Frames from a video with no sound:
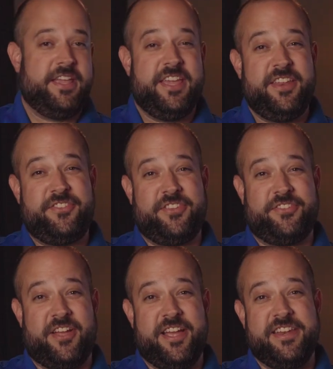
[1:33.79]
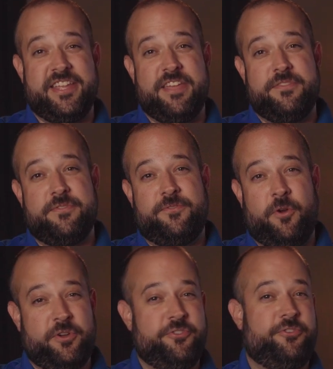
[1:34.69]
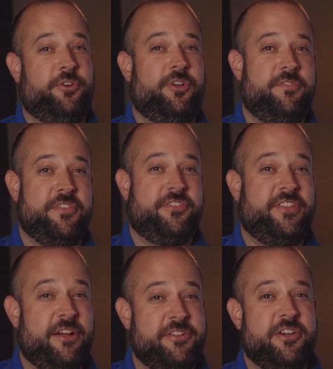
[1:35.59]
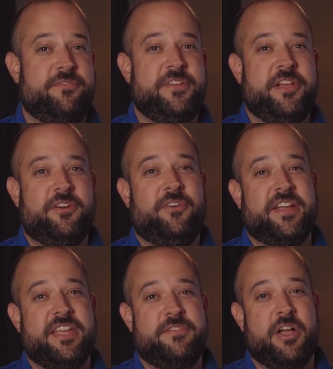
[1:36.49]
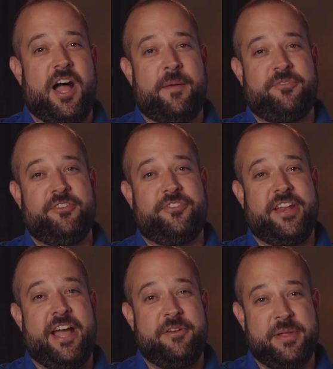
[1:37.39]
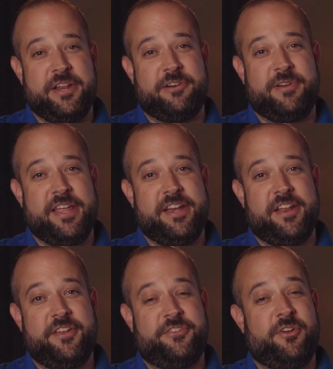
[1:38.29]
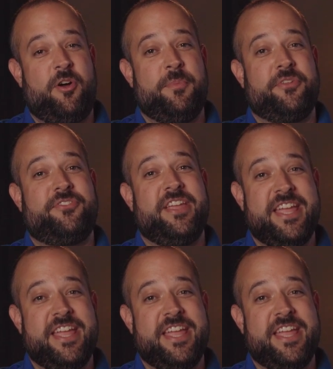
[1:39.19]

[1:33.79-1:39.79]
It is designed to give you full control over the sound in your vehicle and give you options on how to integrate it into almost